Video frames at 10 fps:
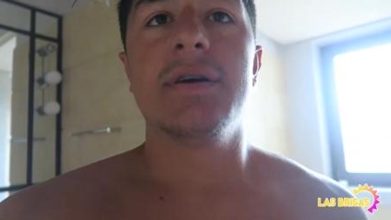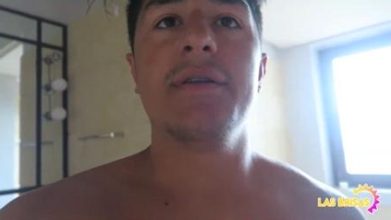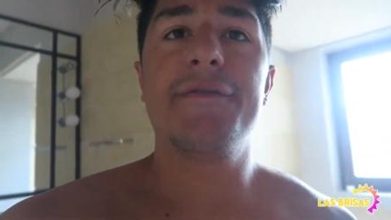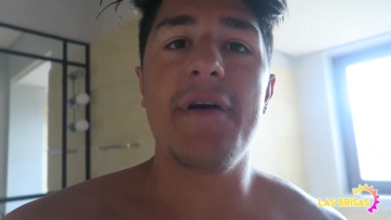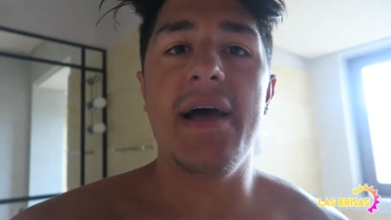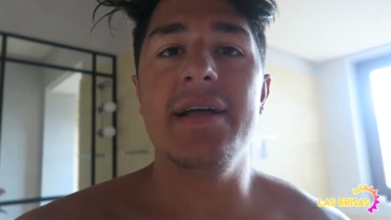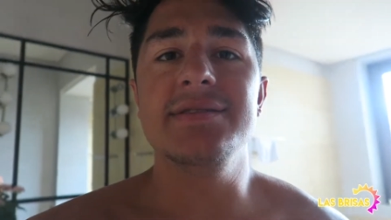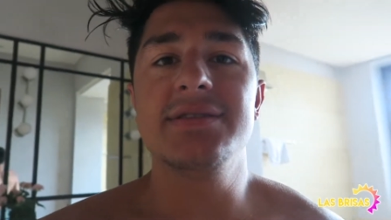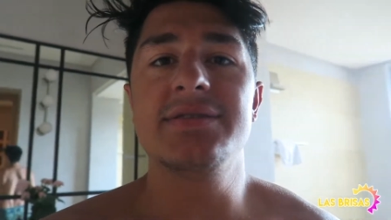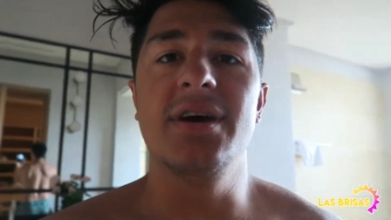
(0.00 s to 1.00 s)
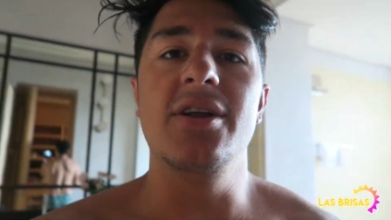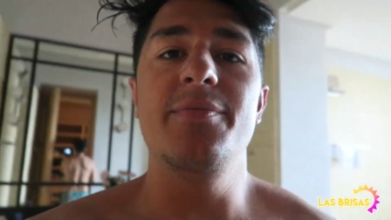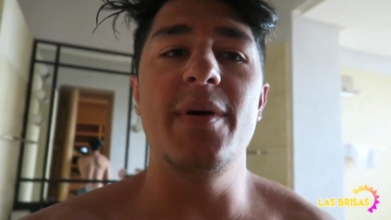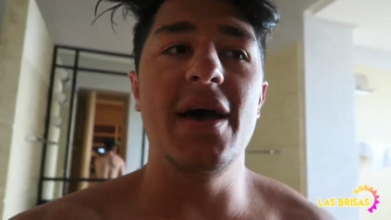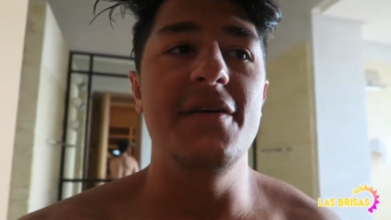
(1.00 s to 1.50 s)
ton of friends, ton
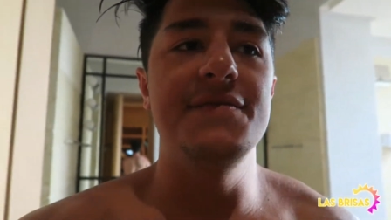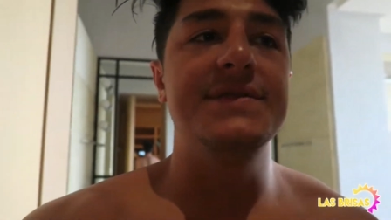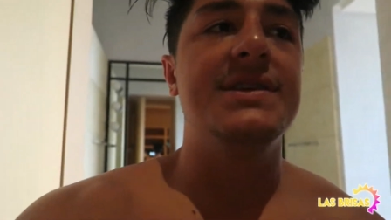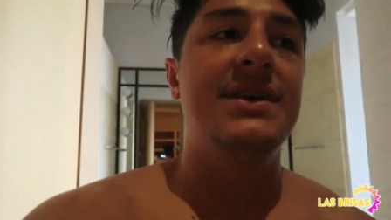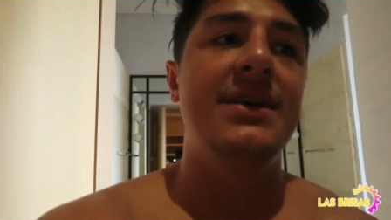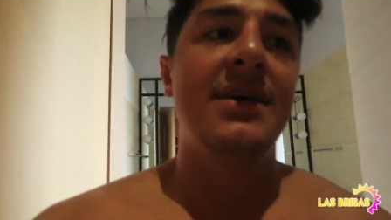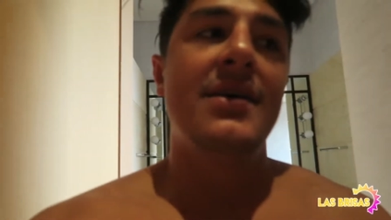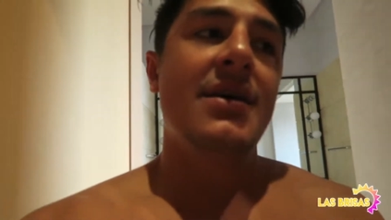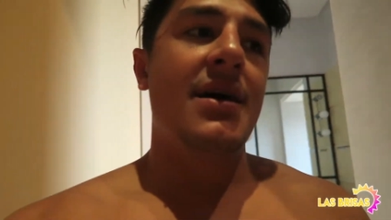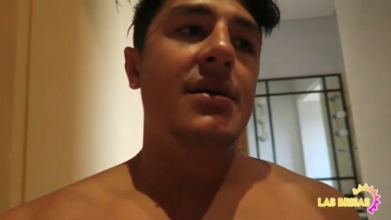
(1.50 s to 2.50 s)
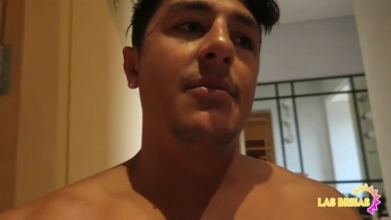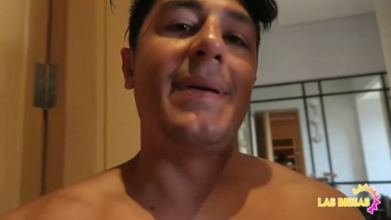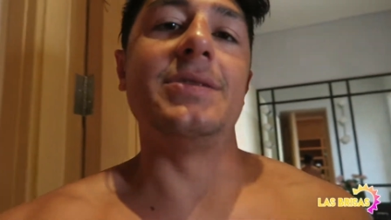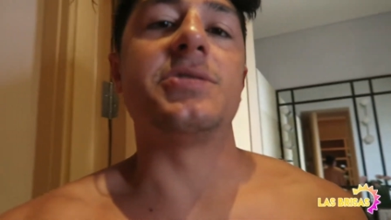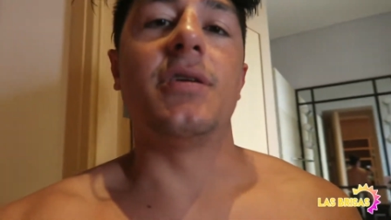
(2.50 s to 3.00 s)
of bevs, and a
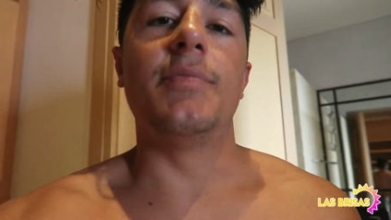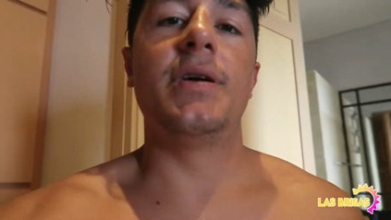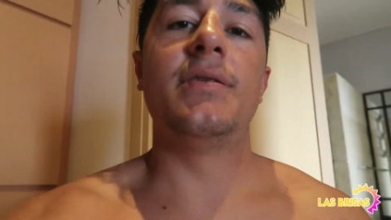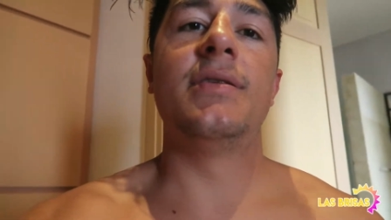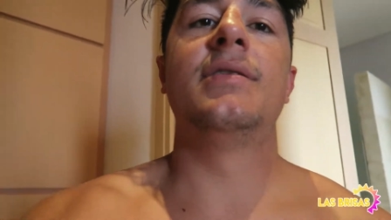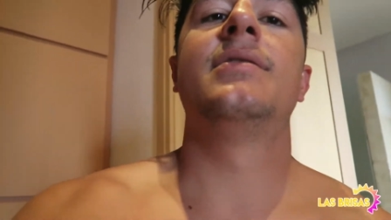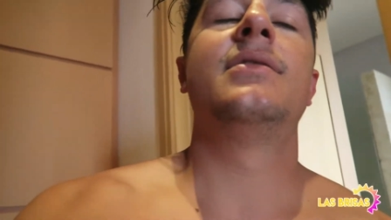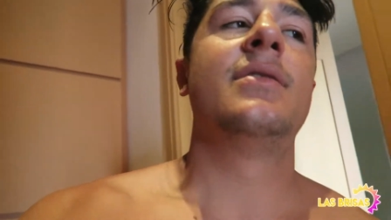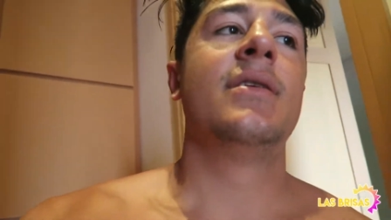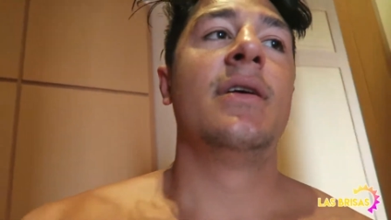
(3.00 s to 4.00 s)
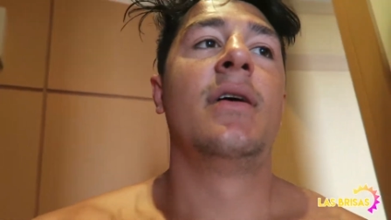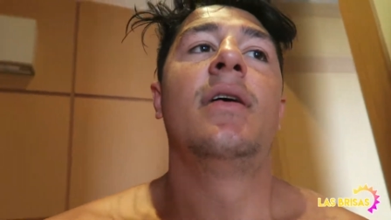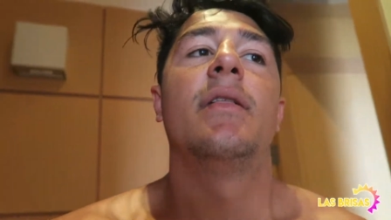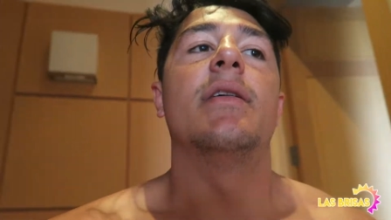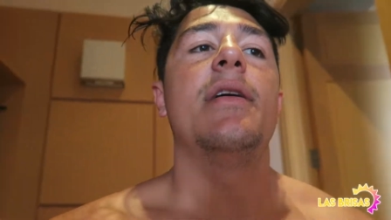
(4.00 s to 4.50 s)
beach club.
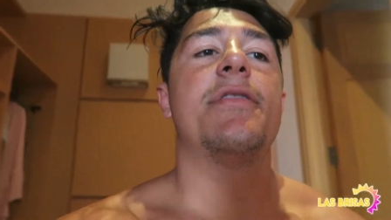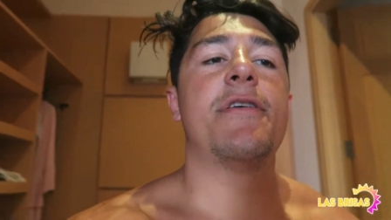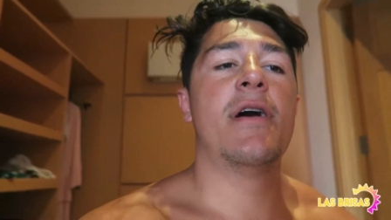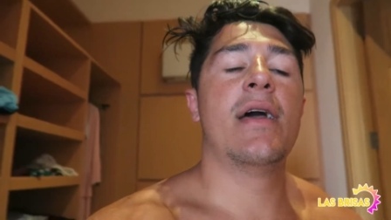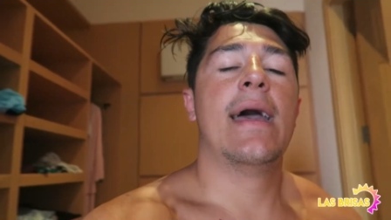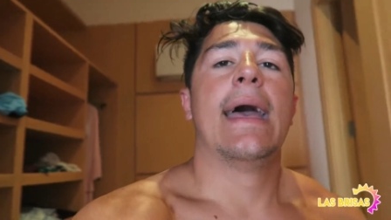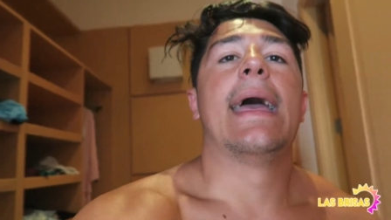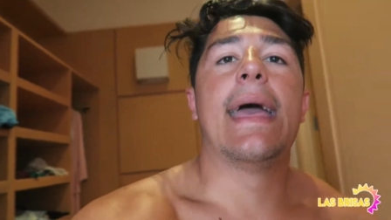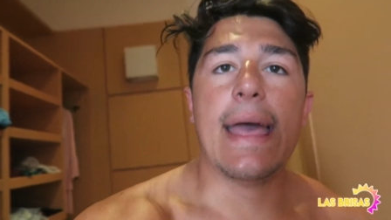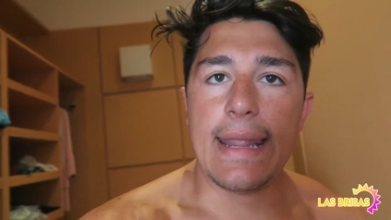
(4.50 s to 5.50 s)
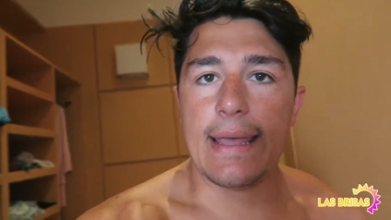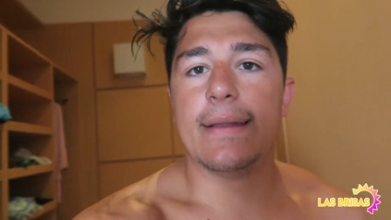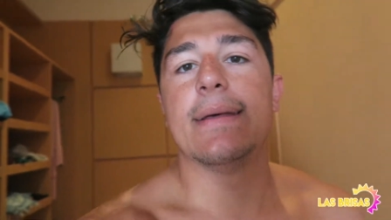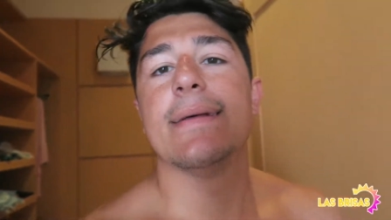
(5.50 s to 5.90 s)
Let's head it.